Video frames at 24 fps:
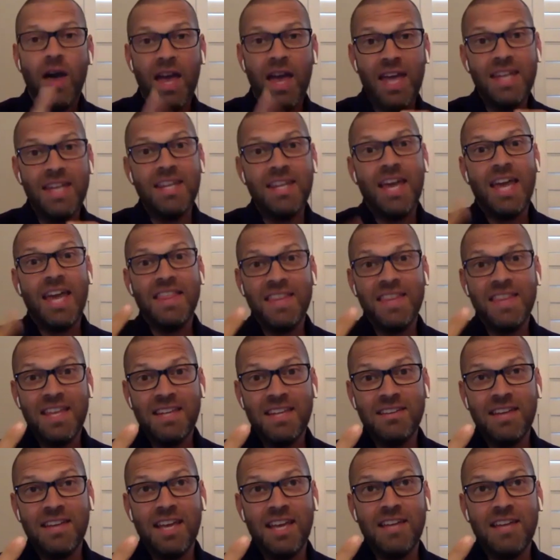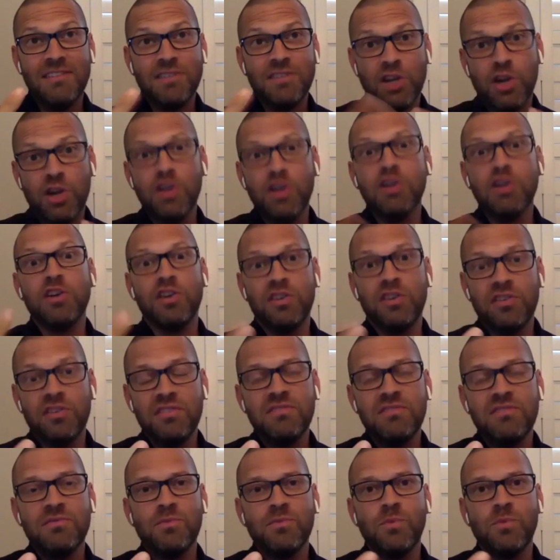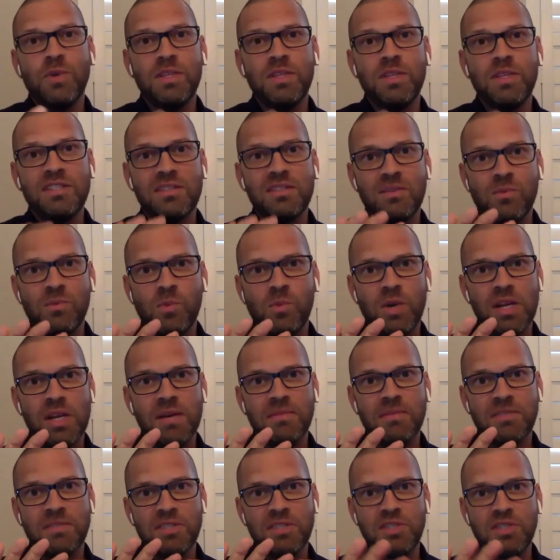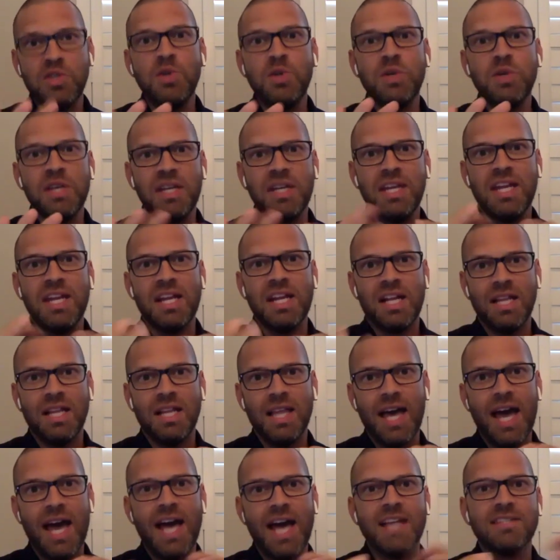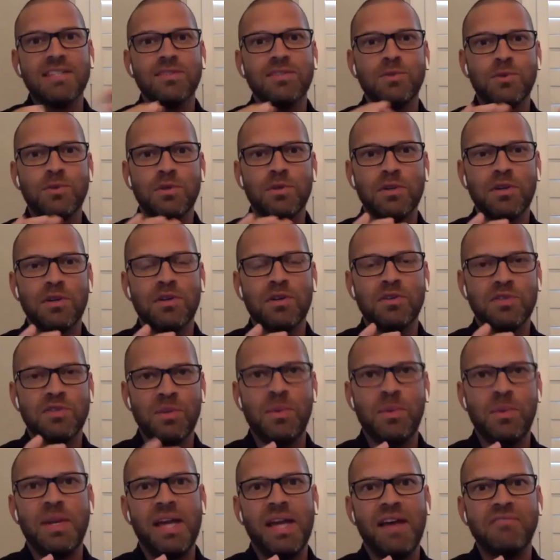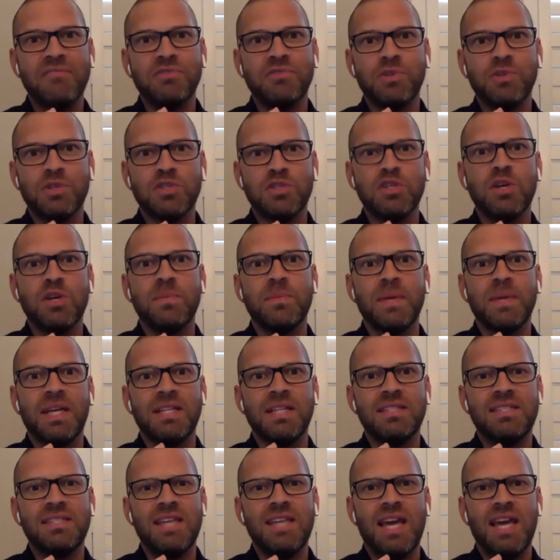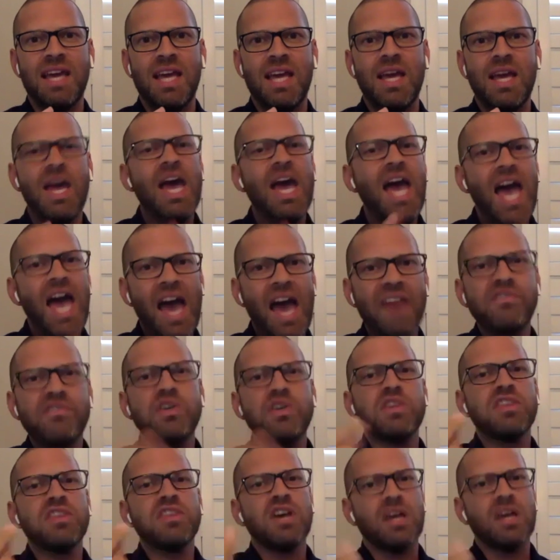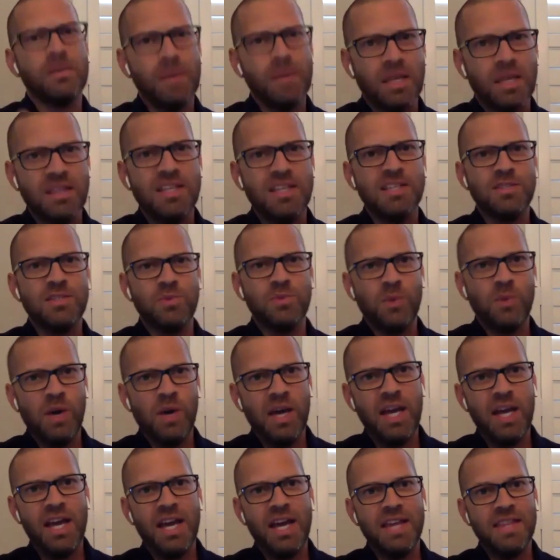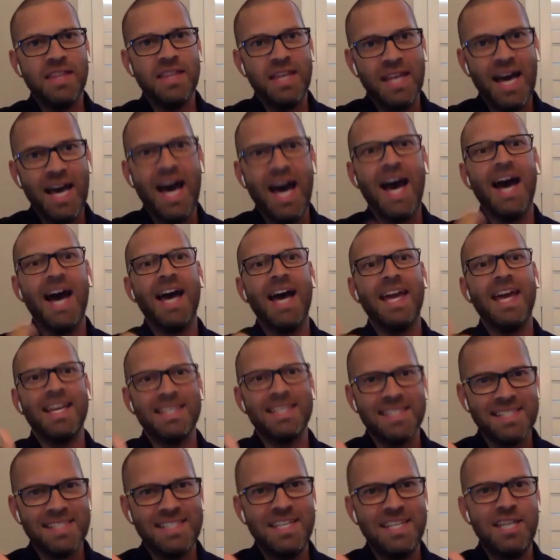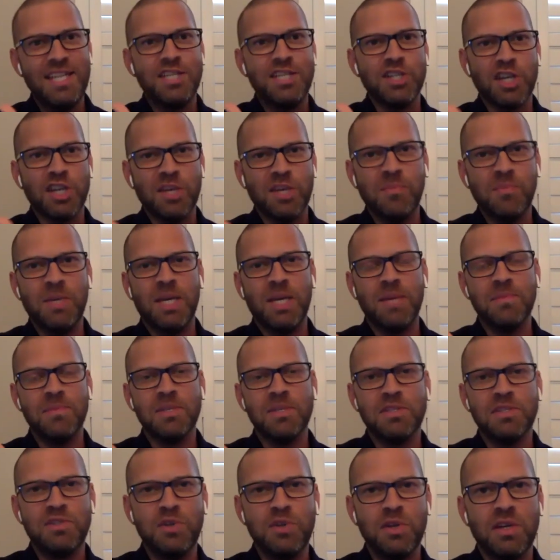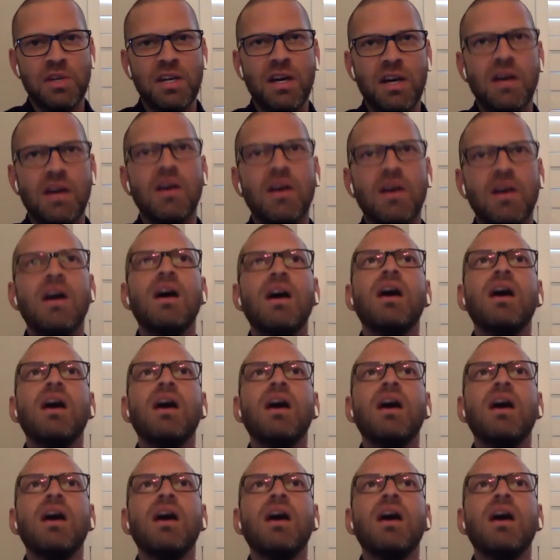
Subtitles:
And then in turn, when a student in a class or someone after a sermon can say, have you thought about this way? And then I, as the teacher, can become the student and go,